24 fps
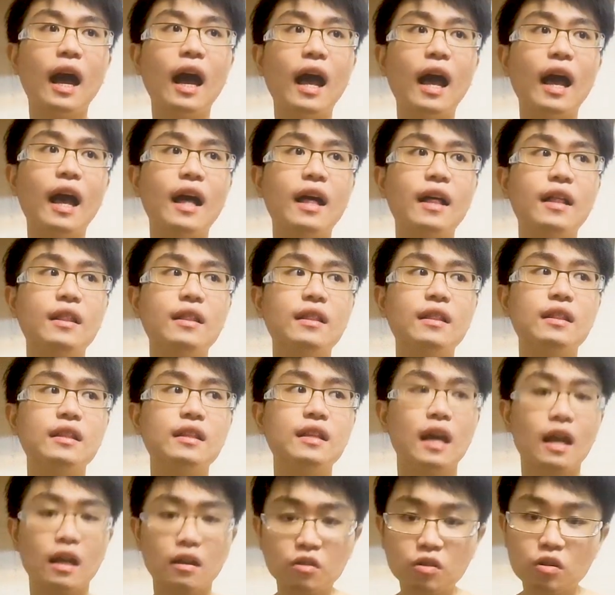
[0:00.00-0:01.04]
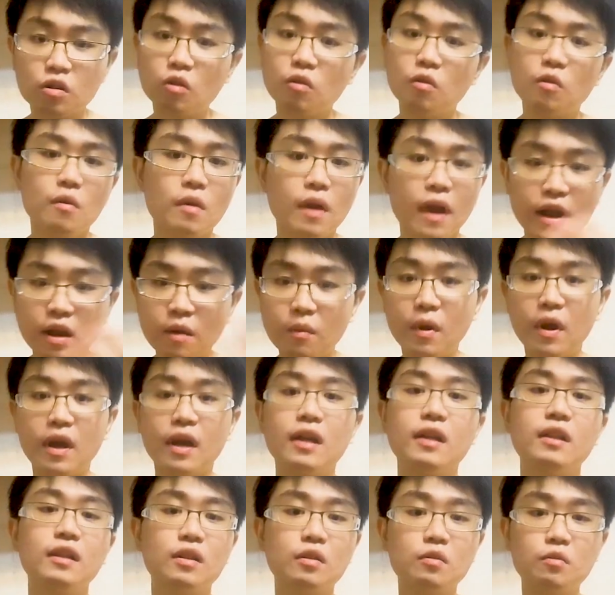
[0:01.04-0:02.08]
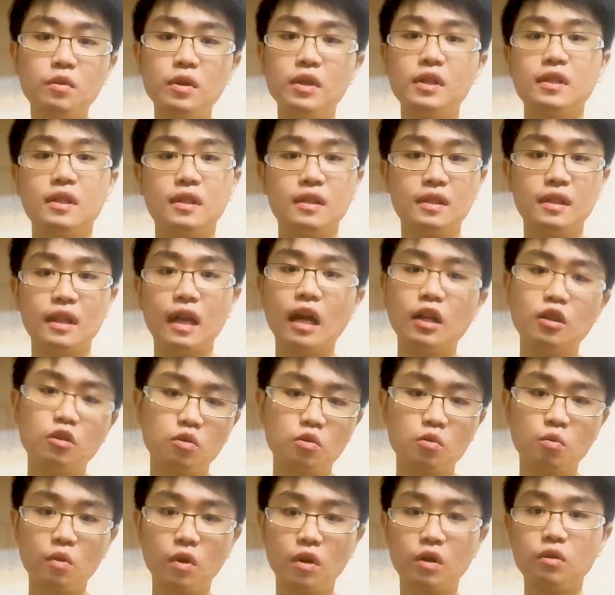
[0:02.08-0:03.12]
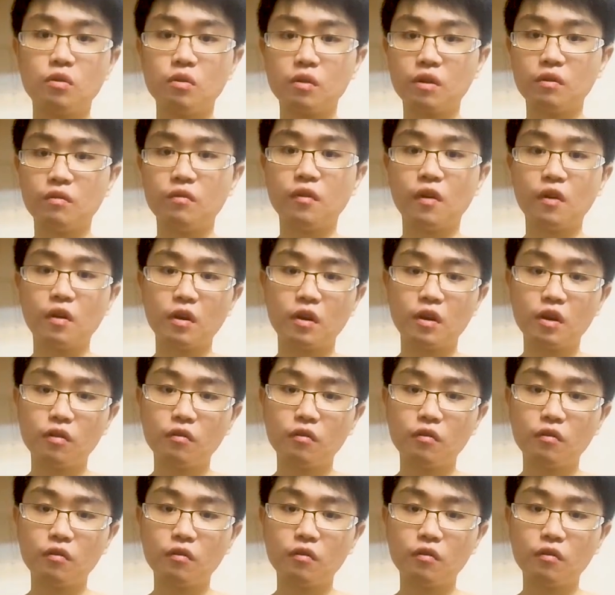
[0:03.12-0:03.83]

and yeah so anyway the reason is that I just wanted to give, uh,